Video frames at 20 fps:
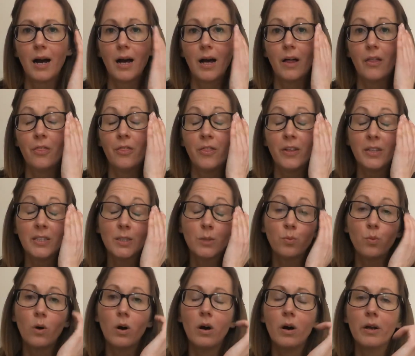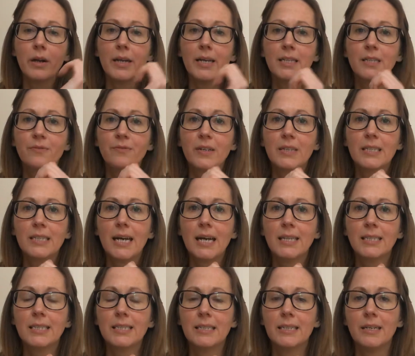This one is
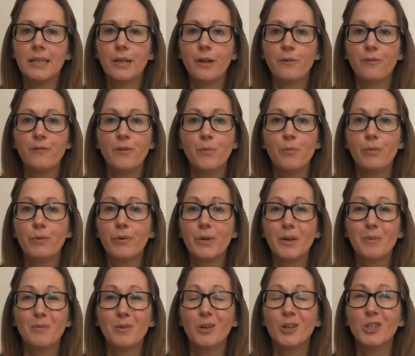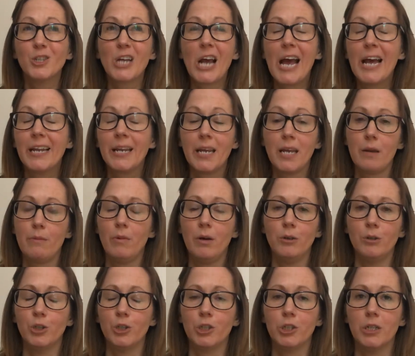fantastic for pretty much any
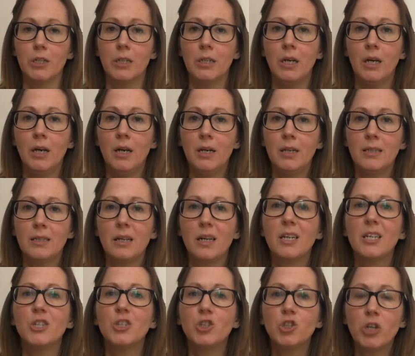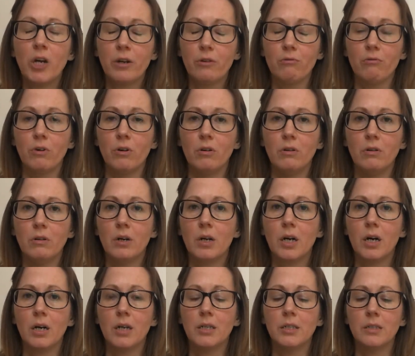emotion. It's like a general
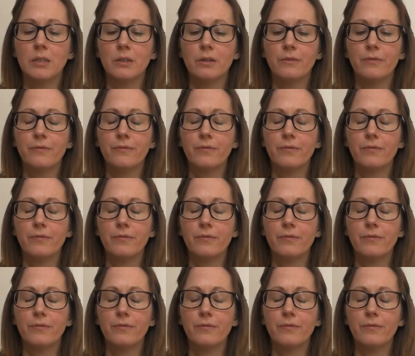kind of